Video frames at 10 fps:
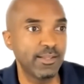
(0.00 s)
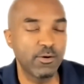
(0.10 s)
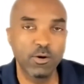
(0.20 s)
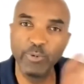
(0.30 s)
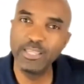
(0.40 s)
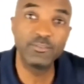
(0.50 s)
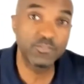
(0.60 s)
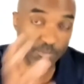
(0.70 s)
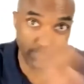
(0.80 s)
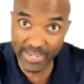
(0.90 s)
or we can
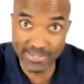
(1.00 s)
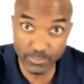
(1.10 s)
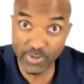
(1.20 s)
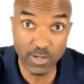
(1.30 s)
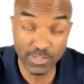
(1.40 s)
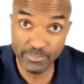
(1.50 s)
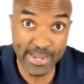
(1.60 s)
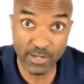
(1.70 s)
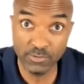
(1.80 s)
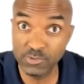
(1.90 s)
pass the ball in
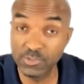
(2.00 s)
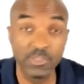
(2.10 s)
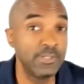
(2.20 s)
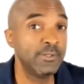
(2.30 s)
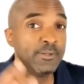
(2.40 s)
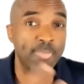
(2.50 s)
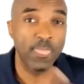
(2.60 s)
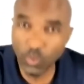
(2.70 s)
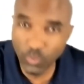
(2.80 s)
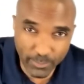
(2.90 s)
bounds,
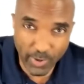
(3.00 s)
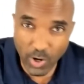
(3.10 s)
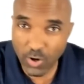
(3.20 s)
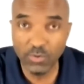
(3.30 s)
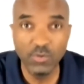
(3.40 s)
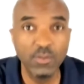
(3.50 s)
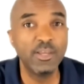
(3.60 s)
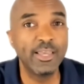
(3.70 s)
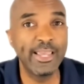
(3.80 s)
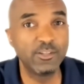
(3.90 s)
hold the ball,
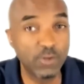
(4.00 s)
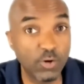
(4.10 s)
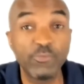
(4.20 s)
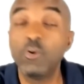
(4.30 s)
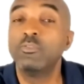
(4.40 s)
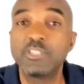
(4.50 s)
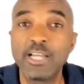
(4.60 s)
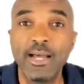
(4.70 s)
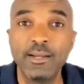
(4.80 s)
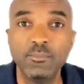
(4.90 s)
and go for
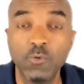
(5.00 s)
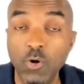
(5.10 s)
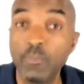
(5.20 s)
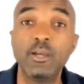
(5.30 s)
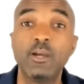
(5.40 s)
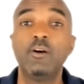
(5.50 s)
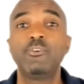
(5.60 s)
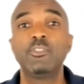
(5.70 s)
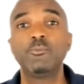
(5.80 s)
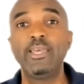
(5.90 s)
overtime, or we can go
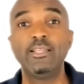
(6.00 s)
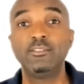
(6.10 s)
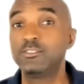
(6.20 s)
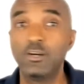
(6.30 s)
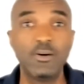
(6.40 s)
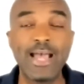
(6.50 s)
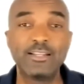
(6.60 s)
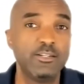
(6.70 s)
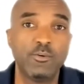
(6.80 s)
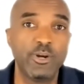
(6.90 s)
for the win. So I
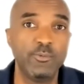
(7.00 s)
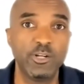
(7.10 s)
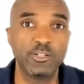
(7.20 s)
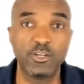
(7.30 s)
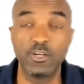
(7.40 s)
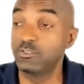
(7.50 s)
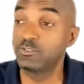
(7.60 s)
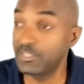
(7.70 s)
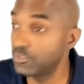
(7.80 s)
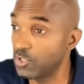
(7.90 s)
didn't know where he wanted to go,
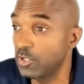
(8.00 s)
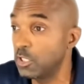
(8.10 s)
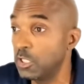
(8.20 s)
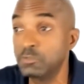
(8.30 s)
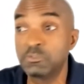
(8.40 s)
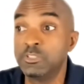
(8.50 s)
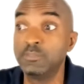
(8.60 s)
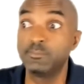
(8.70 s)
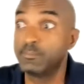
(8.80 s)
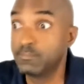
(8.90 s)
so I just turned to coach
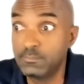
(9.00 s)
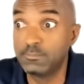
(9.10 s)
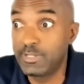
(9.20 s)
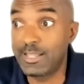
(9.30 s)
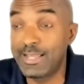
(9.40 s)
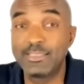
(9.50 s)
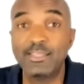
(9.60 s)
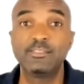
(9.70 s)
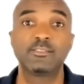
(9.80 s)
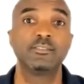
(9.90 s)
and went like
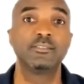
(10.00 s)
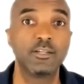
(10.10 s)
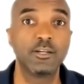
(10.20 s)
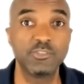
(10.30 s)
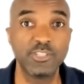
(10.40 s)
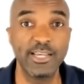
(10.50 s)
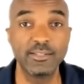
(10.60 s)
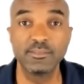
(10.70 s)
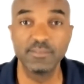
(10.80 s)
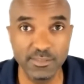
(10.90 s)
this. Coach
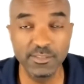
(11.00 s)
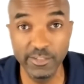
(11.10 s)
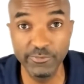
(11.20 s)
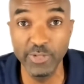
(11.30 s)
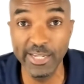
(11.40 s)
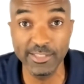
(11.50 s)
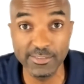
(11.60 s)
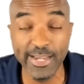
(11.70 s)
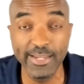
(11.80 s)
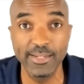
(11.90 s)
said, "If you get it,
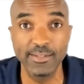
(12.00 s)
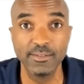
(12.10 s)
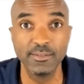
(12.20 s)
take it."